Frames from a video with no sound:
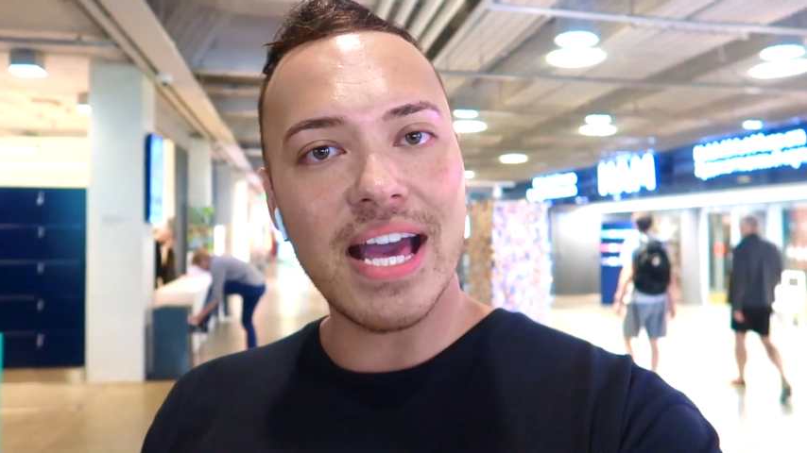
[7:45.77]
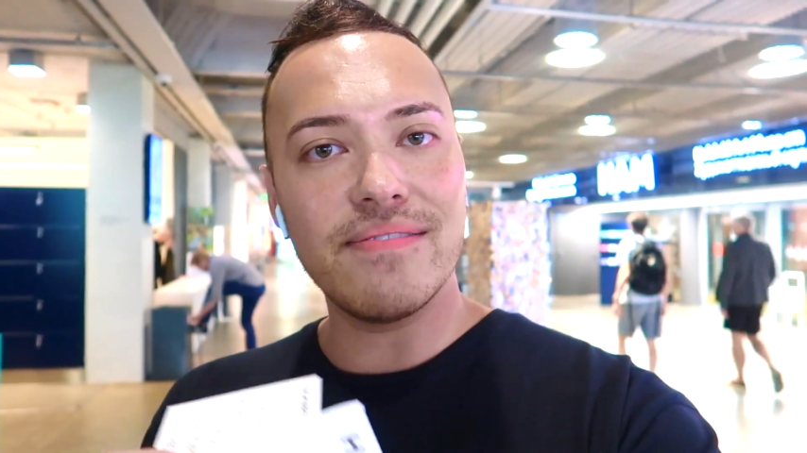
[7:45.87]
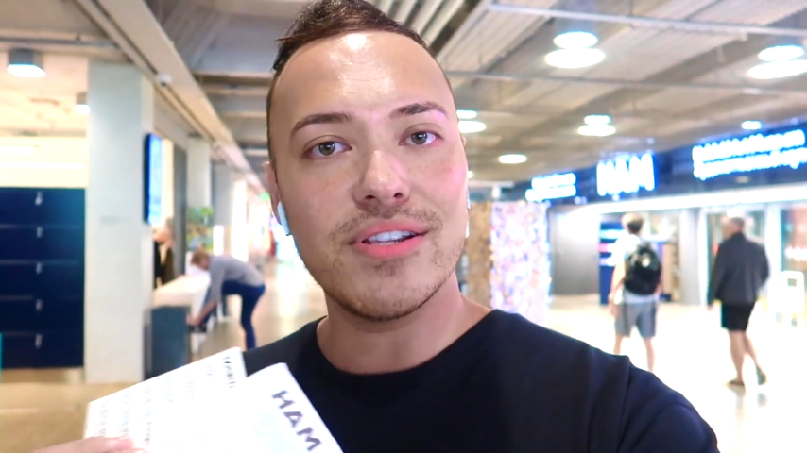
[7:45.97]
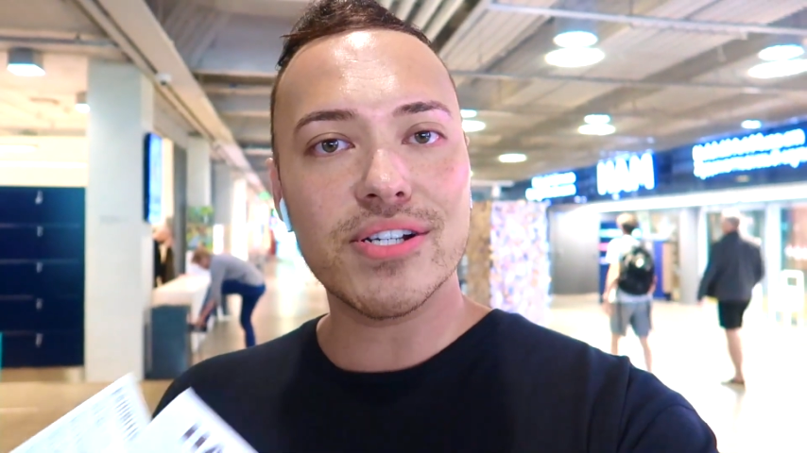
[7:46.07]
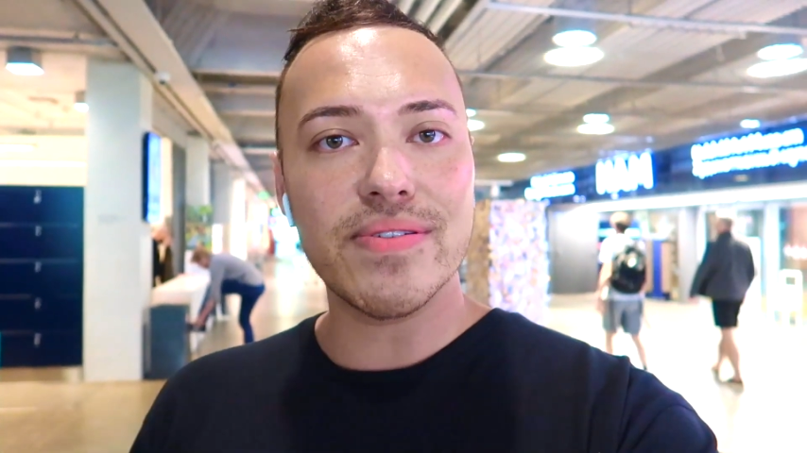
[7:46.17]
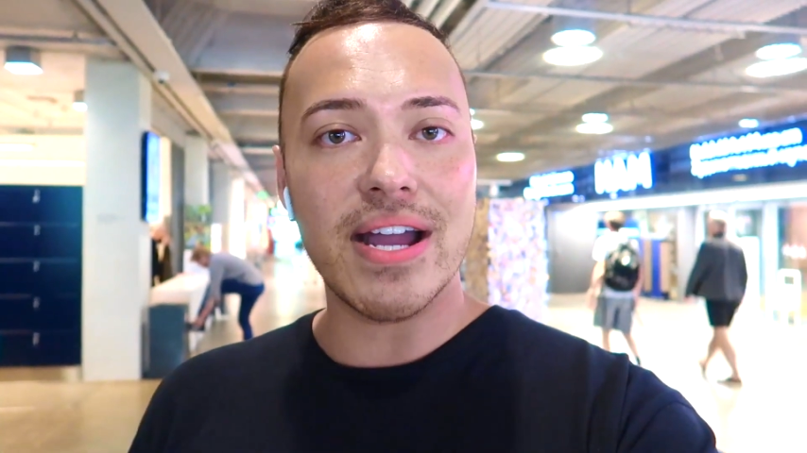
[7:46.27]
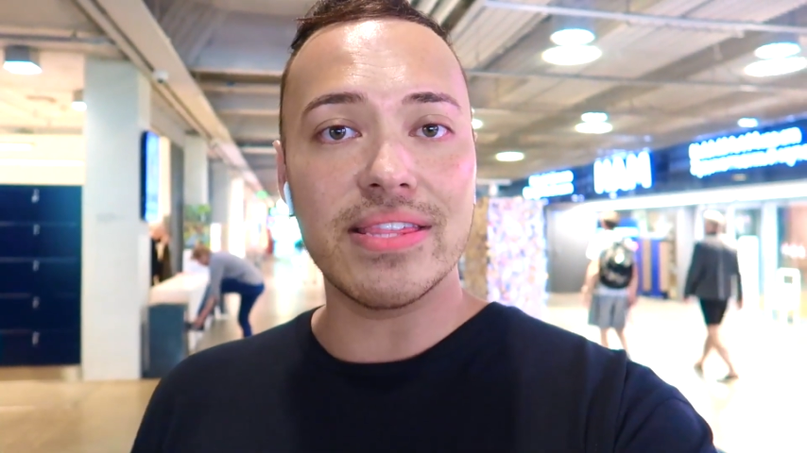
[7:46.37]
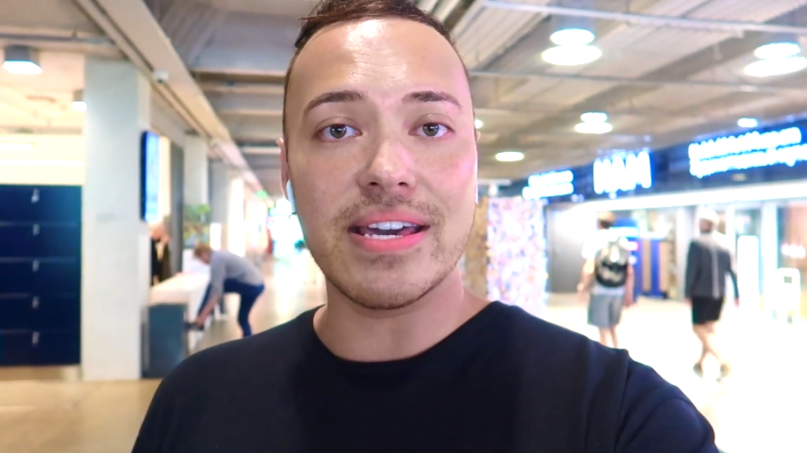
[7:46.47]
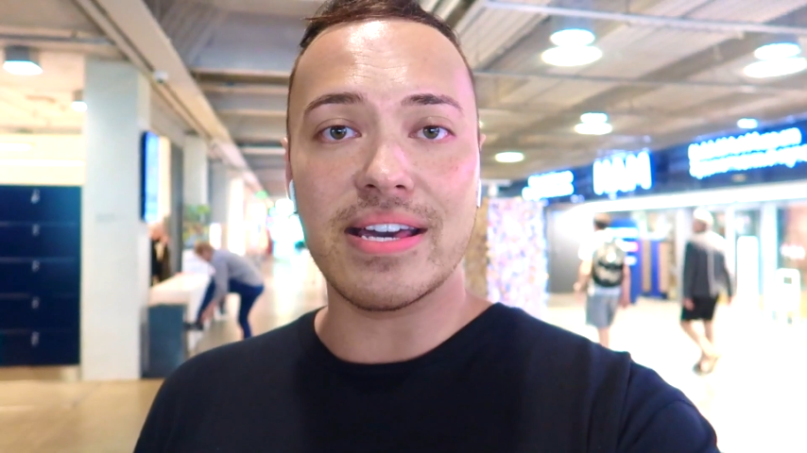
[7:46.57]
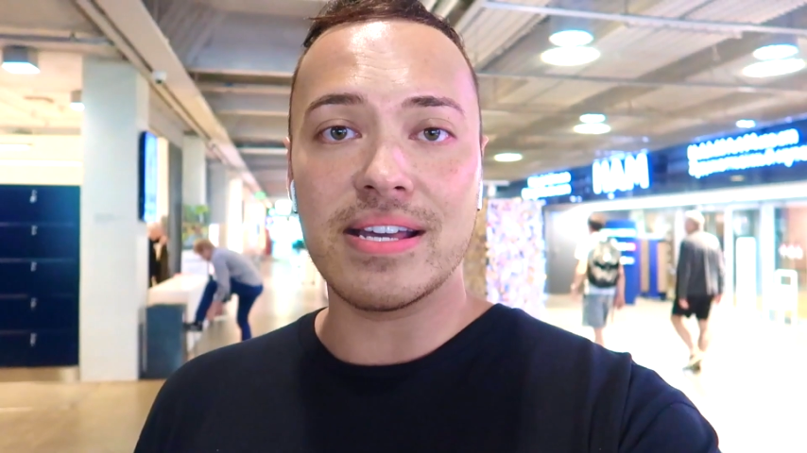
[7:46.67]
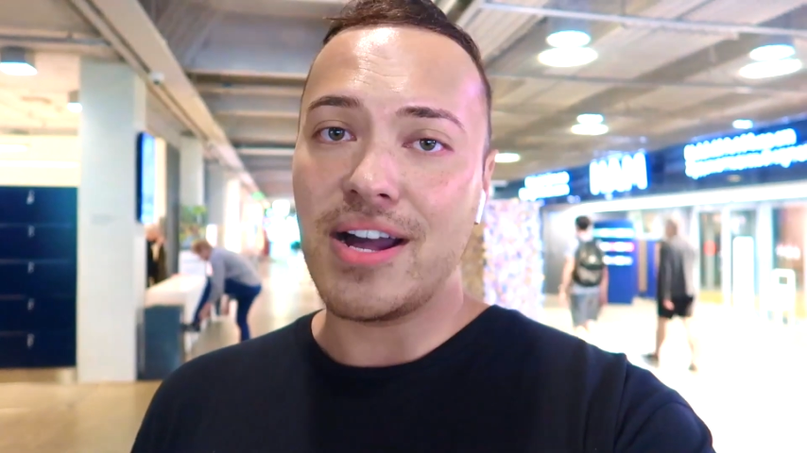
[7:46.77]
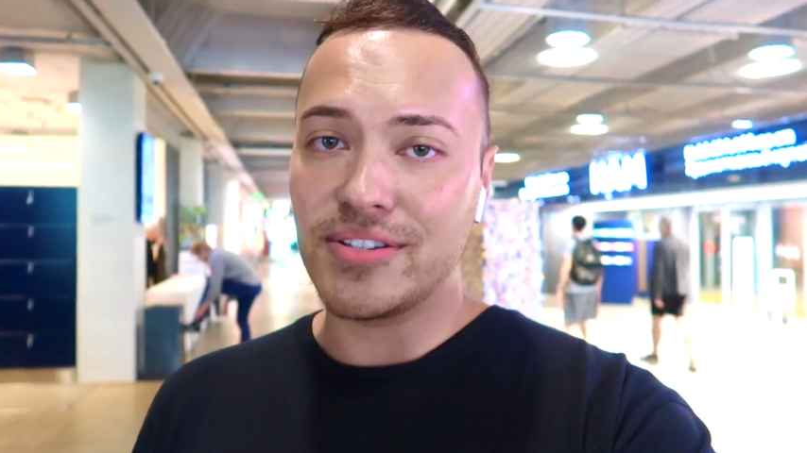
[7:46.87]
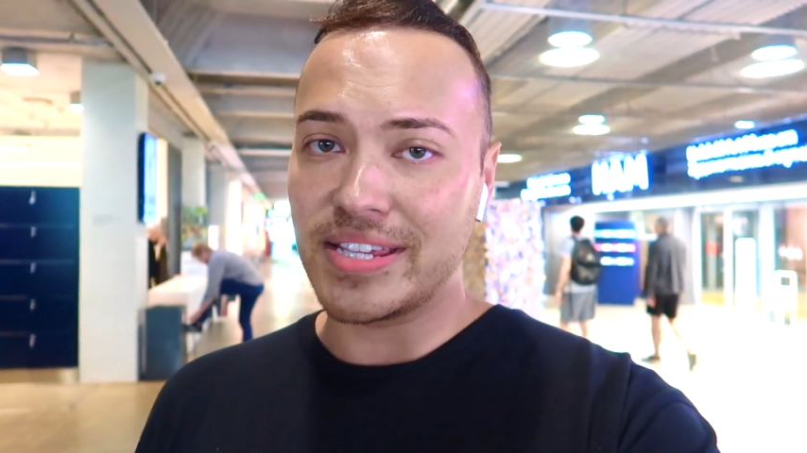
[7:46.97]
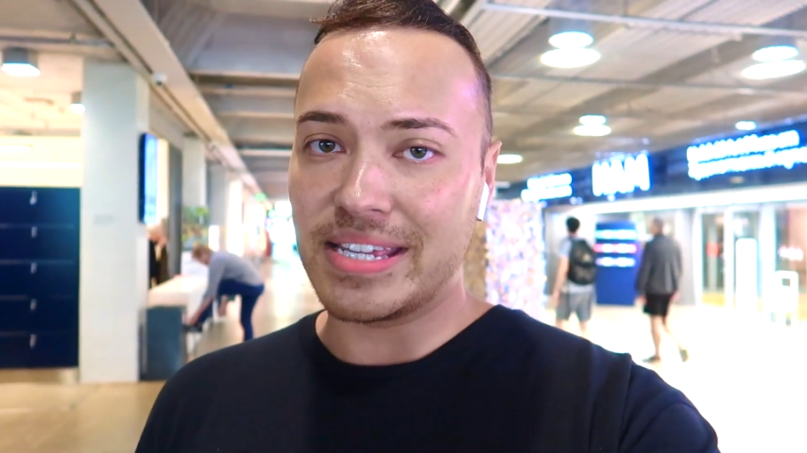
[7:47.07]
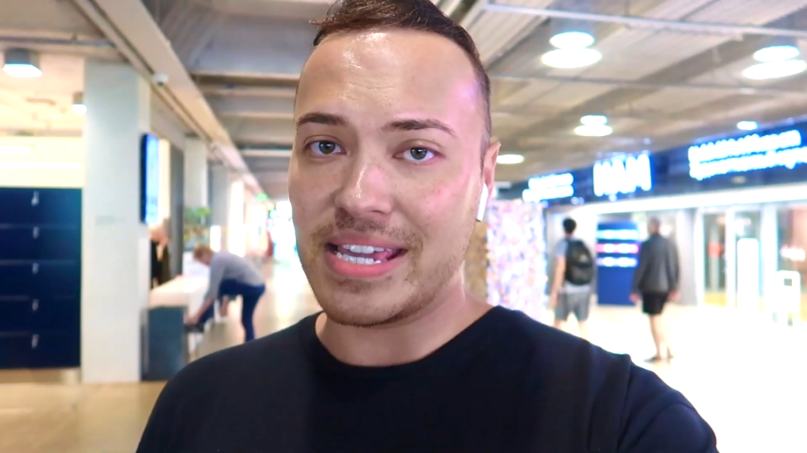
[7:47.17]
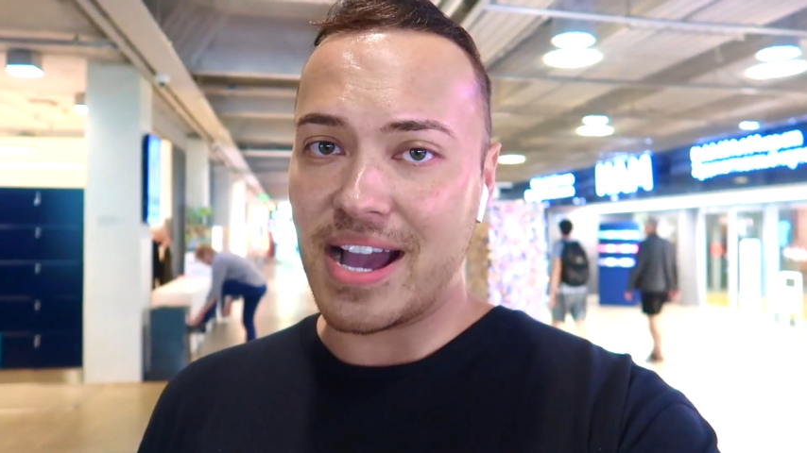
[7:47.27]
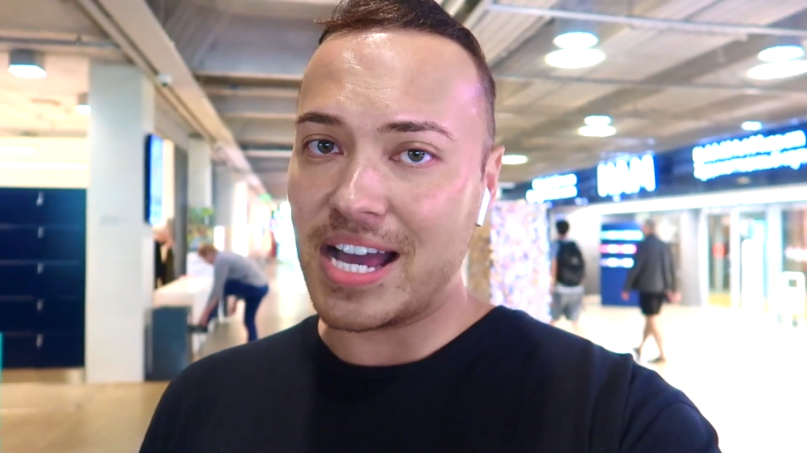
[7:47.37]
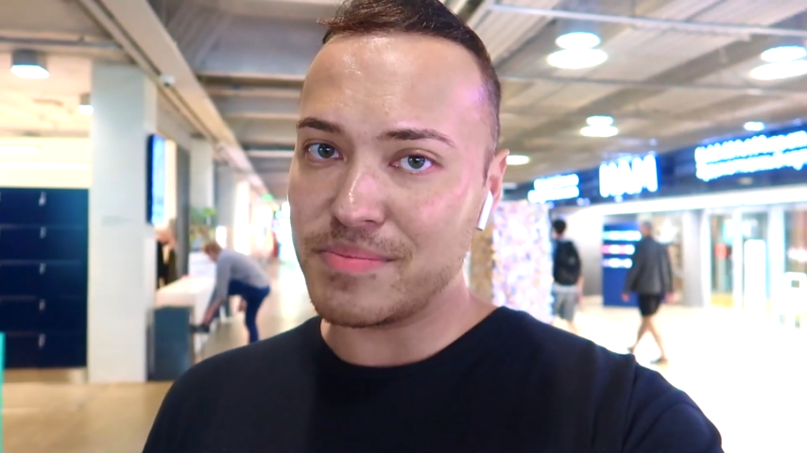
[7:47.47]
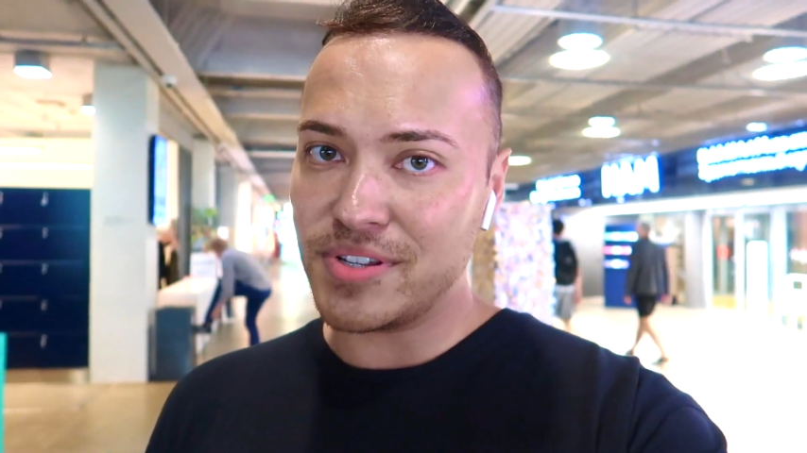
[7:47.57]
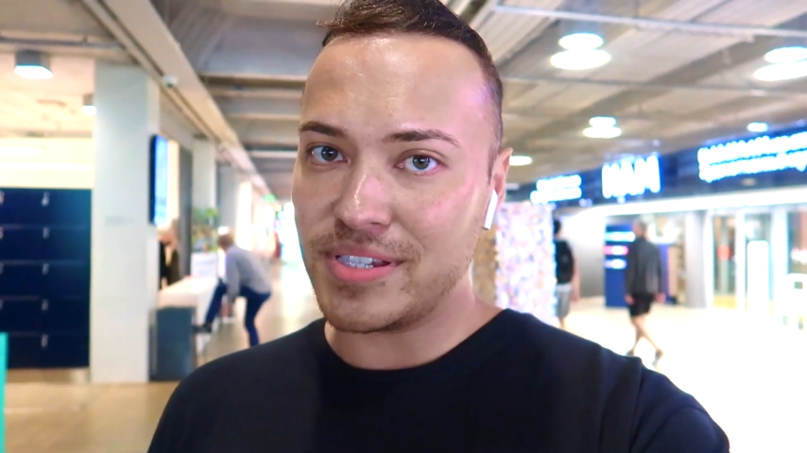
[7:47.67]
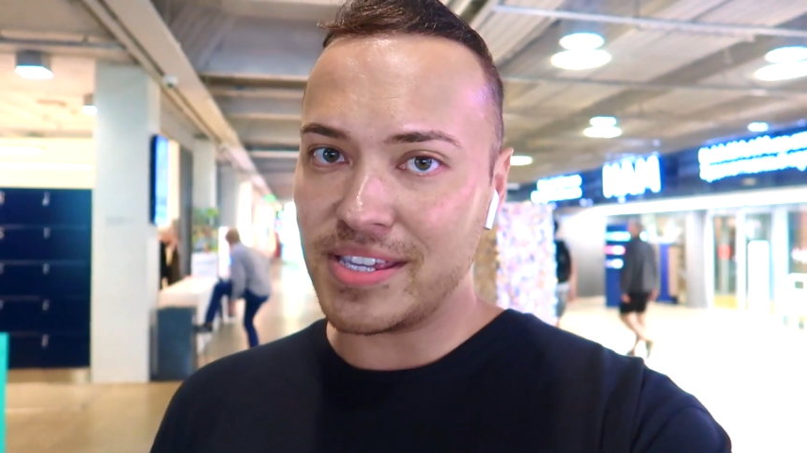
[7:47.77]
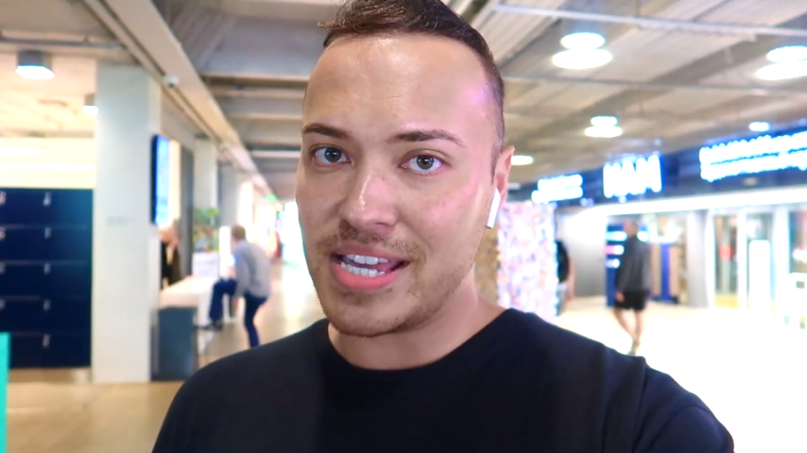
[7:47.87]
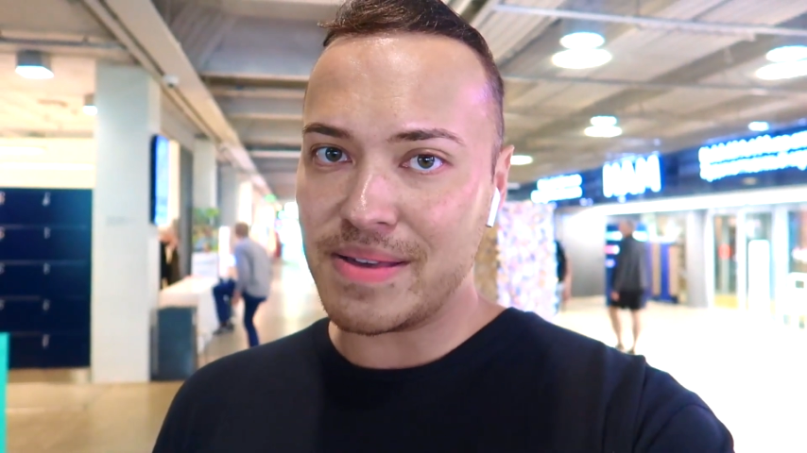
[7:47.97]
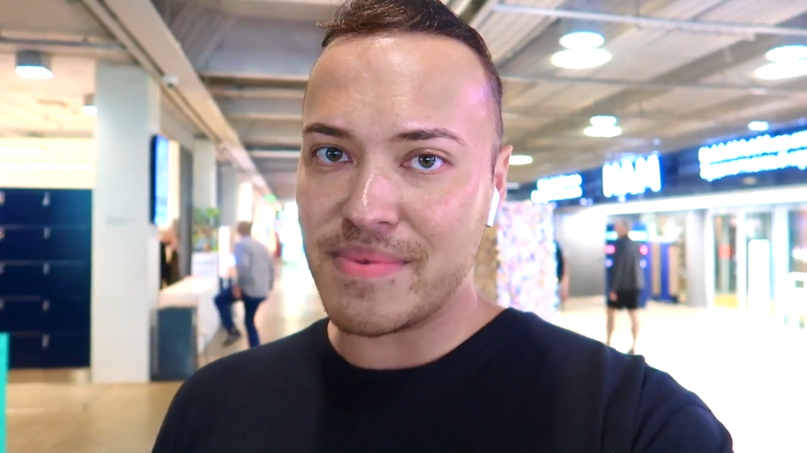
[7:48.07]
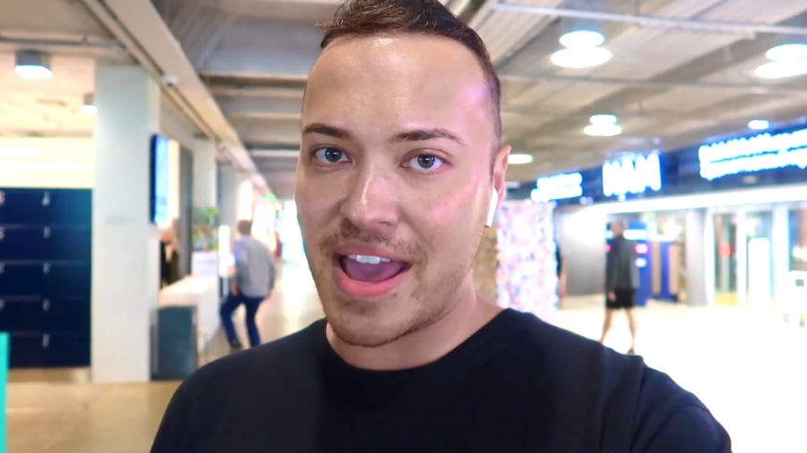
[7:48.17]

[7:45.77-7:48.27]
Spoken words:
have a look around the Helsinki Art Museum,